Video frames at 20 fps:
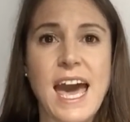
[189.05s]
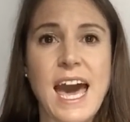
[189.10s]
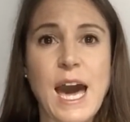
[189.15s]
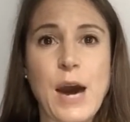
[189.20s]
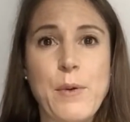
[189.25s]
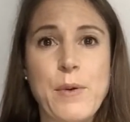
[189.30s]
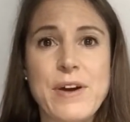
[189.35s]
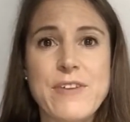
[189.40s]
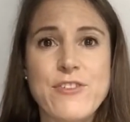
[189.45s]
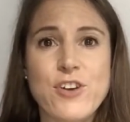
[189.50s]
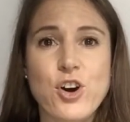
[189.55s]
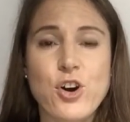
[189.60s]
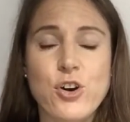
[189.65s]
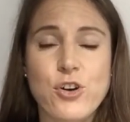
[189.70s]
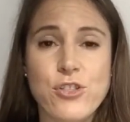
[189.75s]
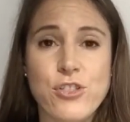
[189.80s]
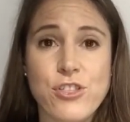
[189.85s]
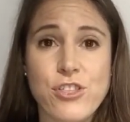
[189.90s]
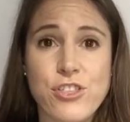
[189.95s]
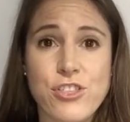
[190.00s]
However,
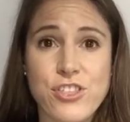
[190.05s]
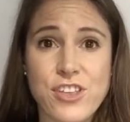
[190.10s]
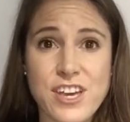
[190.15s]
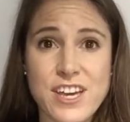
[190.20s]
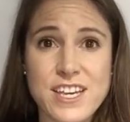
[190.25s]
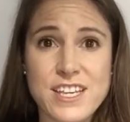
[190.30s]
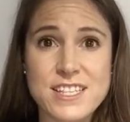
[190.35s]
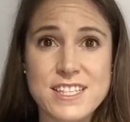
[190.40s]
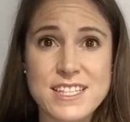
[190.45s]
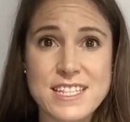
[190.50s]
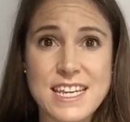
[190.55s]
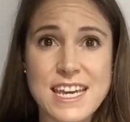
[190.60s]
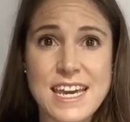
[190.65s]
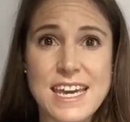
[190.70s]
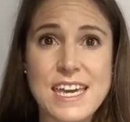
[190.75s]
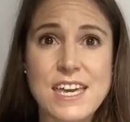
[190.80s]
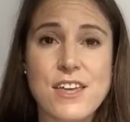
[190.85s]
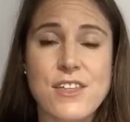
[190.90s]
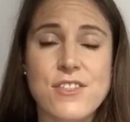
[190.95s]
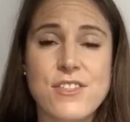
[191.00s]
on
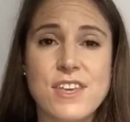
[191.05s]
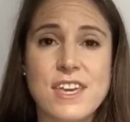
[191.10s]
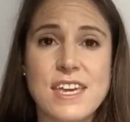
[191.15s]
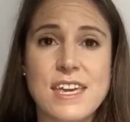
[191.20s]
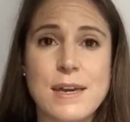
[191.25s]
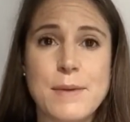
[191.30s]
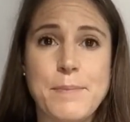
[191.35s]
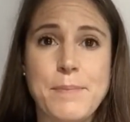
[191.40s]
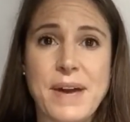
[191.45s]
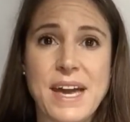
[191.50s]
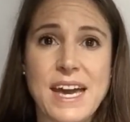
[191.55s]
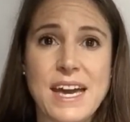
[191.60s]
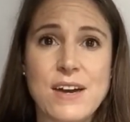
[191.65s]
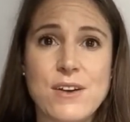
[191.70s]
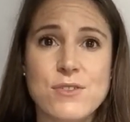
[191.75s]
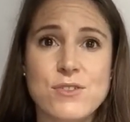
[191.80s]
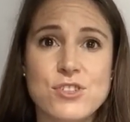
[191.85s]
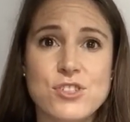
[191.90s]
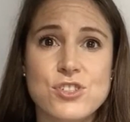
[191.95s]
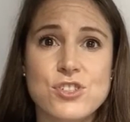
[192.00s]
Thursday, the
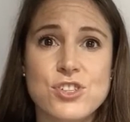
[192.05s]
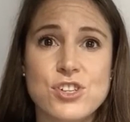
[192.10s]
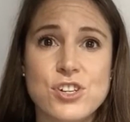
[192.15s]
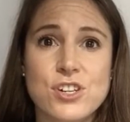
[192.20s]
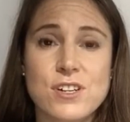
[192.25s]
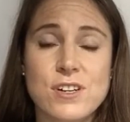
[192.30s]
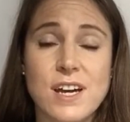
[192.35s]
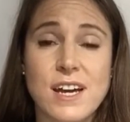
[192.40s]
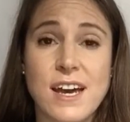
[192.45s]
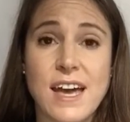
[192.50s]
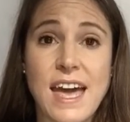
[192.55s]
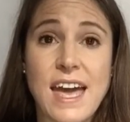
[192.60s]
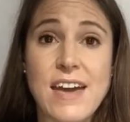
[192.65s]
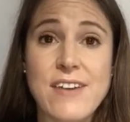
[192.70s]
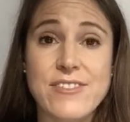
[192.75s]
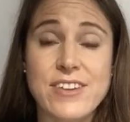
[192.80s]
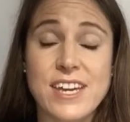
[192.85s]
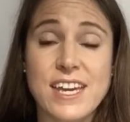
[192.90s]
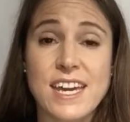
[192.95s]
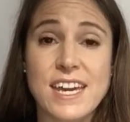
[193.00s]
pound took a
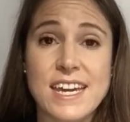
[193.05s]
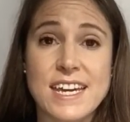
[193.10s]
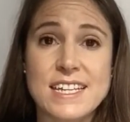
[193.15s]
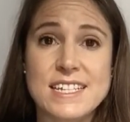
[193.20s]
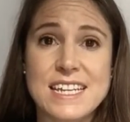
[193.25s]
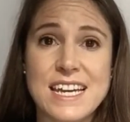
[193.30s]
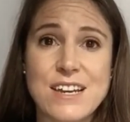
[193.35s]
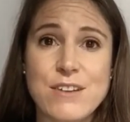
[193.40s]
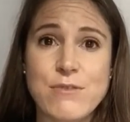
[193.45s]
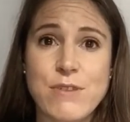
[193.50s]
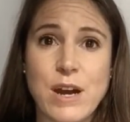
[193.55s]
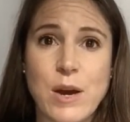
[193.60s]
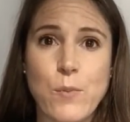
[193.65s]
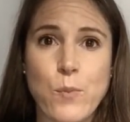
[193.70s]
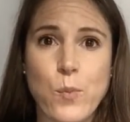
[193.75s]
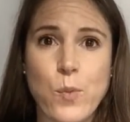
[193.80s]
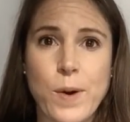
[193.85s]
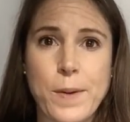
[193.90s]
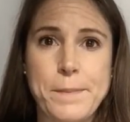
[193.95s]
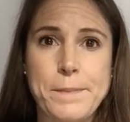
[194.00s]
heavy hit, down
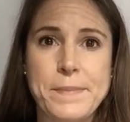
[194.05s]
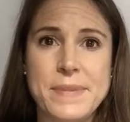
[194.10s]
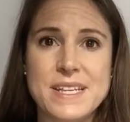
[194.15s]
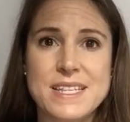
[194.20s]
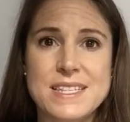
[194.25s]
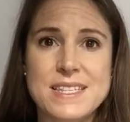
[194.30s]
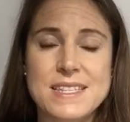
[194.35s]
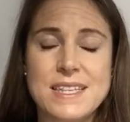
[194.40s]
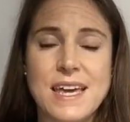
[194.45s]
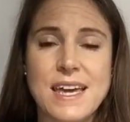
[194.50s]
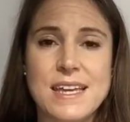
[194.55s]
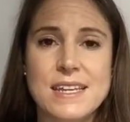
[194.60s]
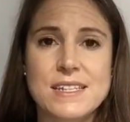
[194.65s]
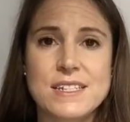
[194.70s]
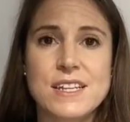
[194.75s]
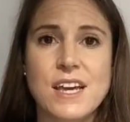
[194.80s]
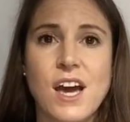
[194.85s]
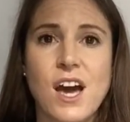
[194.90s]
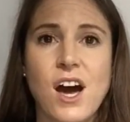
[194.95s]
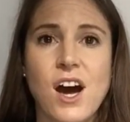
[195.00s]
around 1%,
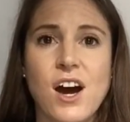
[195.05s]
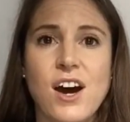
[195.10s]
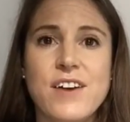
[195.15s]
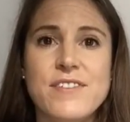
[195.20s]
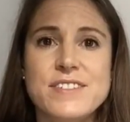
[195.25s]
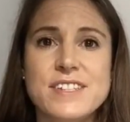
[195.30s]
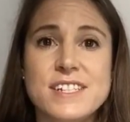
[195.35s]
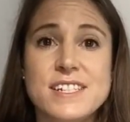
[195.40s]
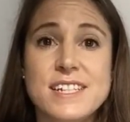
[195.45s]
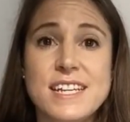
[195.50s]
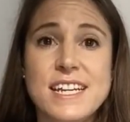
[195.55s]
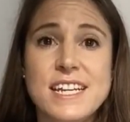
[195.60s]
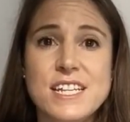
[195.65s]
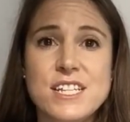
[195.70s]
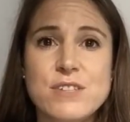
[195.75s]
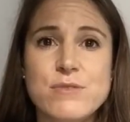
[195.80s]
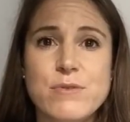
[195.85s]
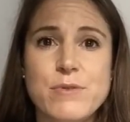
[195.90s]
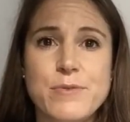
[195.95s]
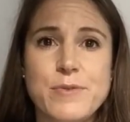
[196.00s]
after
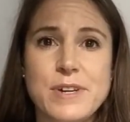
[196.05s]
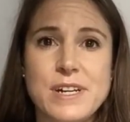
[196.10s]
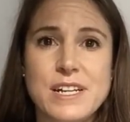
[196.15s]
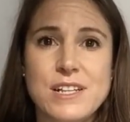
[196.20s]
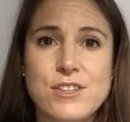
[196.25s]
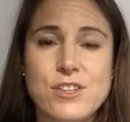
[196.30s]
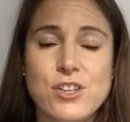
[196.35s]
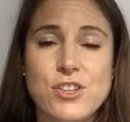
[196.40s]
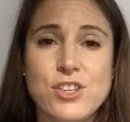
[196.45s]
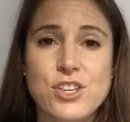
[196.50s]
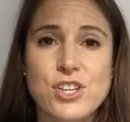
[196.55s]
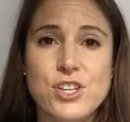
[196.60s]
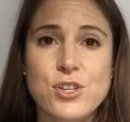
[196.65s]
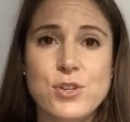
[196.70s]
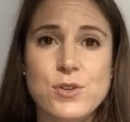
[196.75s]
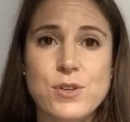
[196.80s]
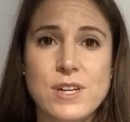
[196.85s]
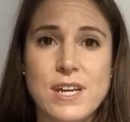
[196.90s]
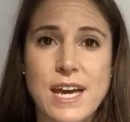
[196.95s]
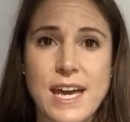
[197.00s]
data revealed that the
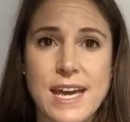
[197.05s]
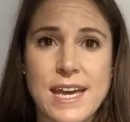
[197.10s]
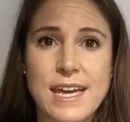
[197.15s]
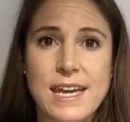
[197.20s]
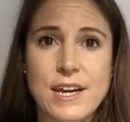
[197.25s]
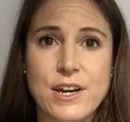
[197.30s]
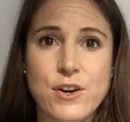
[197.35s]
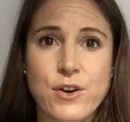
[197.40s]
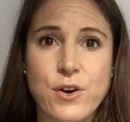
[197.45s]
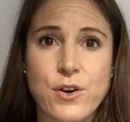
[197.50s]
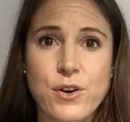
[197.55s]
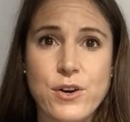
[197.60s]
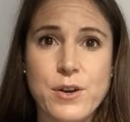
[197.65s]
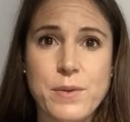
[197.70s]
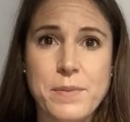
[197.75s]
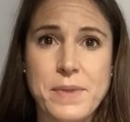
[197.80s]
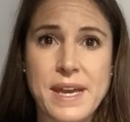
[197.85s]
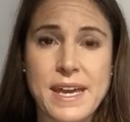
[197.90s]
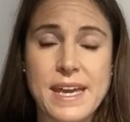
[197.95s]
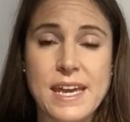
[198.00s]
UK
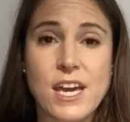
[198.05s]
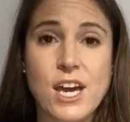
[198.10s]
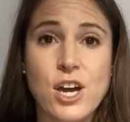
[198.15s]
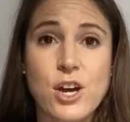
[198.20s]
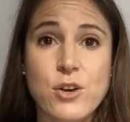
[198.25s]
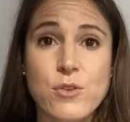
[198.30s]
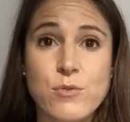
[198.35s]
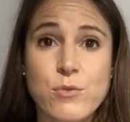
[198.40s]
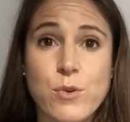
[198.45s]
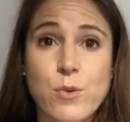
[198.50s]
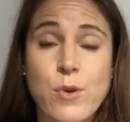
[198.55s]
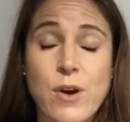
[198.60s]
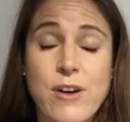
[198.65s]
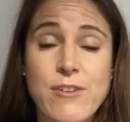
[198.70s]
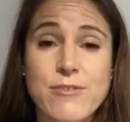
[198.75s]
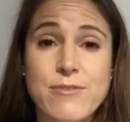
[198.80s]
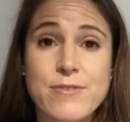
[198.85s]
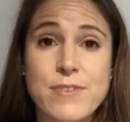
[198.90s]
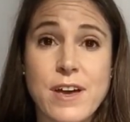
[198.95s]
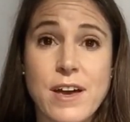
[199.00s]
economy grew
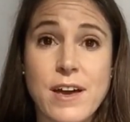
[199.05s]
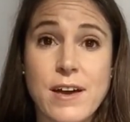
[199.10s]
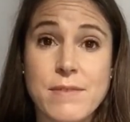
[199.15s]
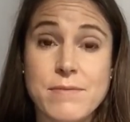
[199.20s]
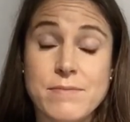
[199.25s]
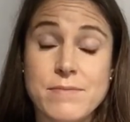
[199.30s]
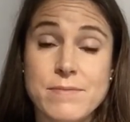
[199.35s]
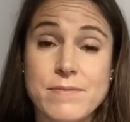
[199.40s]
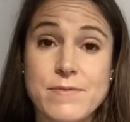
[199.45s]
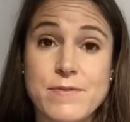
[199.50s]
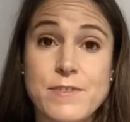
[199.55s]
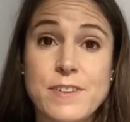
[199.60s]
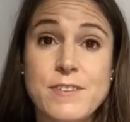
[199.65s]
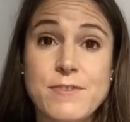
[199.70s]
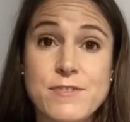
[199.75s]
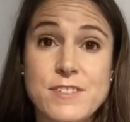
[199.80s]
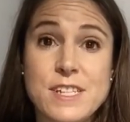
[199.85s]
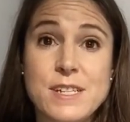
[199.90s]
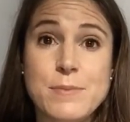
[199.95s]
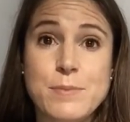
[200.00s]

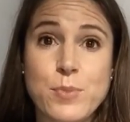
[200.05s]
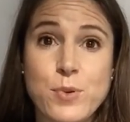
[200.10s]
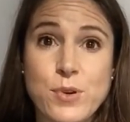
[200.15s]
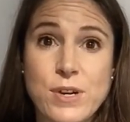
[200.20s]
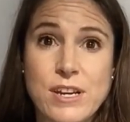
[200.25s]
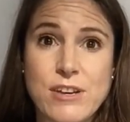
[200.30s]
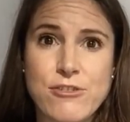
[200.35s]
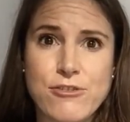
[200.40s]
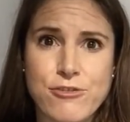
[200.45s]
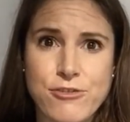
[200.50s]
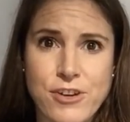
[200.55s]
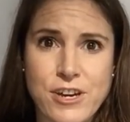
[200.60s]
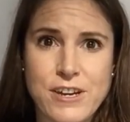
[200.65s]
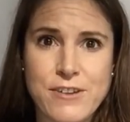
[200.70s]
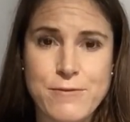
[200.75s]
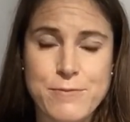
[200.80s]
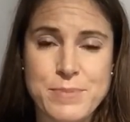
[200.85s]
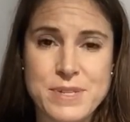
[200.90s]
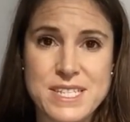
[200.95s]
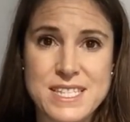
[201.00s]

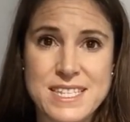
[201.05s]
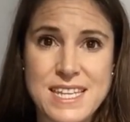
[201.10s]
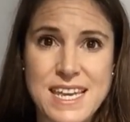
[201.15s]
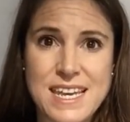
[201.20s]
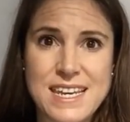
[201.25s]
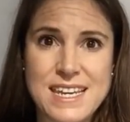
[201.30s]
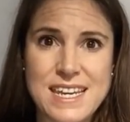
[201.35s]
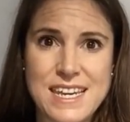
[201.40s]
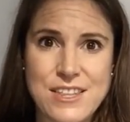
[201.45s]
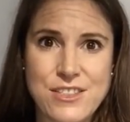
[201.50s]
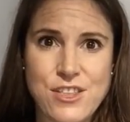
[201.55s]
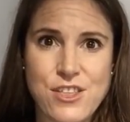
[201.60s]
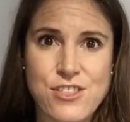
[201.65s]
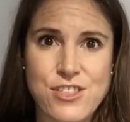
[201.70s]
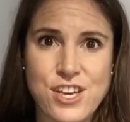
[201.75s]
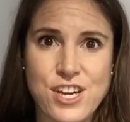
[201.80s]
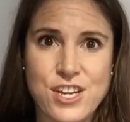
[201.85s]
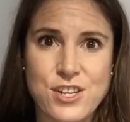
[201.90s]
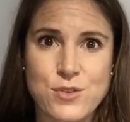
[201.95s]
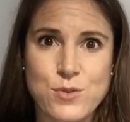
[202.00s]
15.5% in the
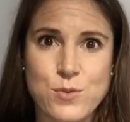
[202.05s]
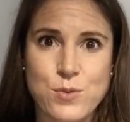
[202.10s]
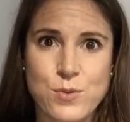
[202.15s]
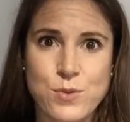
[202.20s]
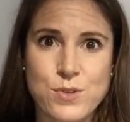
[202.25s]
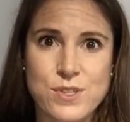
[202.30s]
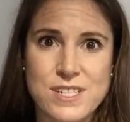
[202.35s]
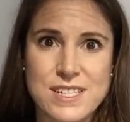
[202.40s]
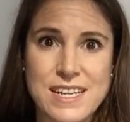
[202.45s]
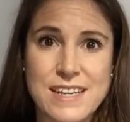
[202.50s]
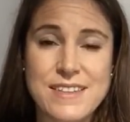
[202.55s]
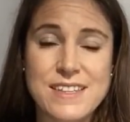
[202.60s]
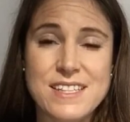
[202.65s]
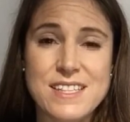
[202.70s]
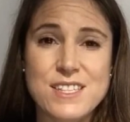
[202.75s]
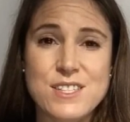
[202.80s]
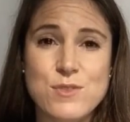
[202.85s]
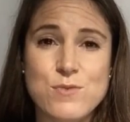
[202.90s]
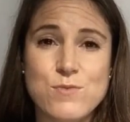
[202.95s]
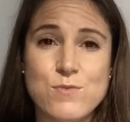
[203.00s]
third quarter. Now, this
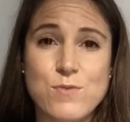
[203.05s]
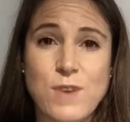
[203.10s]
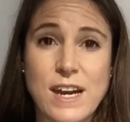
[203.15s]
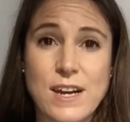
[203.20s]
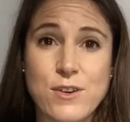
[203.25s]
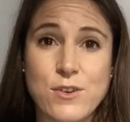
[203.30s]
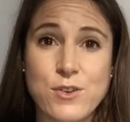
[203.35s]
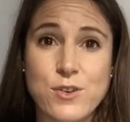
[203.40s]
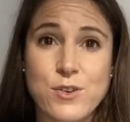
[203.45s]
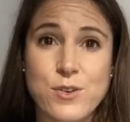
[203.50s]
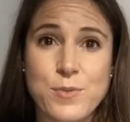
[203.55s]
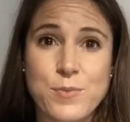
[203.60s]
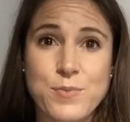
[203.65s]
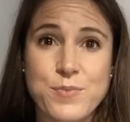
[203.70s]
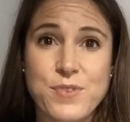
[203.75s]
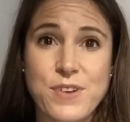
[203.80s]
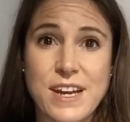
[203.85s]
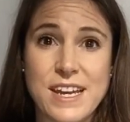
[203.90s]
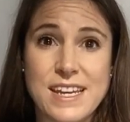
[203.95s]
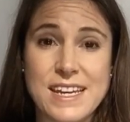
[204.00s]
is a
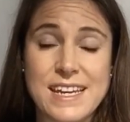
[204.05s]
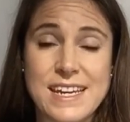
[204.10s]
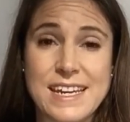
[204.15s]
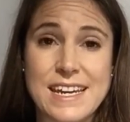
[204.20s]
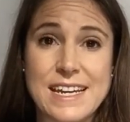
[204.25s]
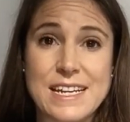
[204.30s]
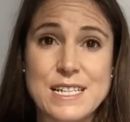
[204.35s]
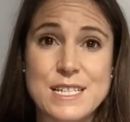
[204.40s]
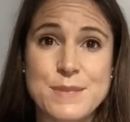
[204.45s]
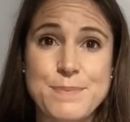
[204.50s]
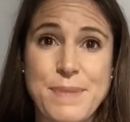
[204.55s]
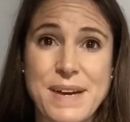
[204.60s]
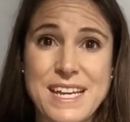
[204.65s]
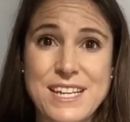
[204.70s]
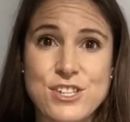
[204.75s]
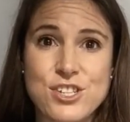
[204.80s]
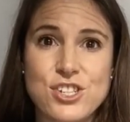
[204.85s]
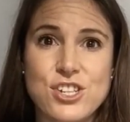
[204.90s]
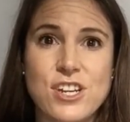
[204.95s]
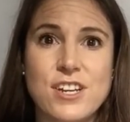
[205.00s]
record-breaking
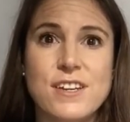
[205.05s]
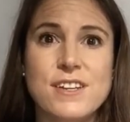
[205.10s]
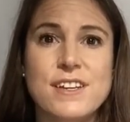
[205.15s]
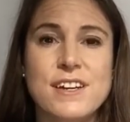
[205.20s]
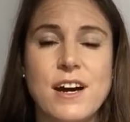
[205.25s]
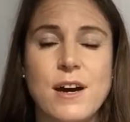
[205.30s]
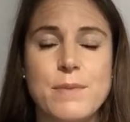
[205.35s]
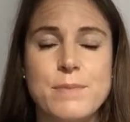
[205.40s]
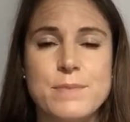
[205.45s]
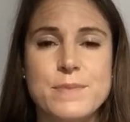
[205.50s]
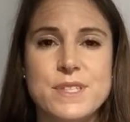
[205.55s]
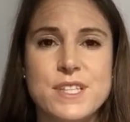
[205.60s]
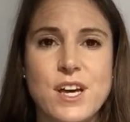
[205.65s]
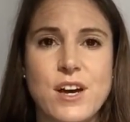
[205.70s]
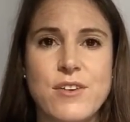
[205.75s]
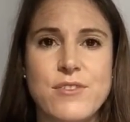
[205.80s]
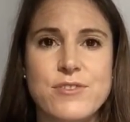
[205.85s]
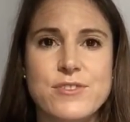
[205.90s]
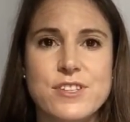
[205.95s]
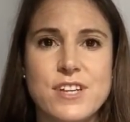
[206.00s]
expansion, comes
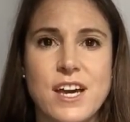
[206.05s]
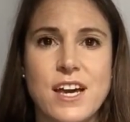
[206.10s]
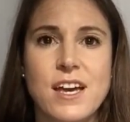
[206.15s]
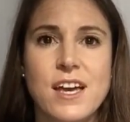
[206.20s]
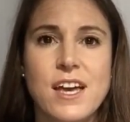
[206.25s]
after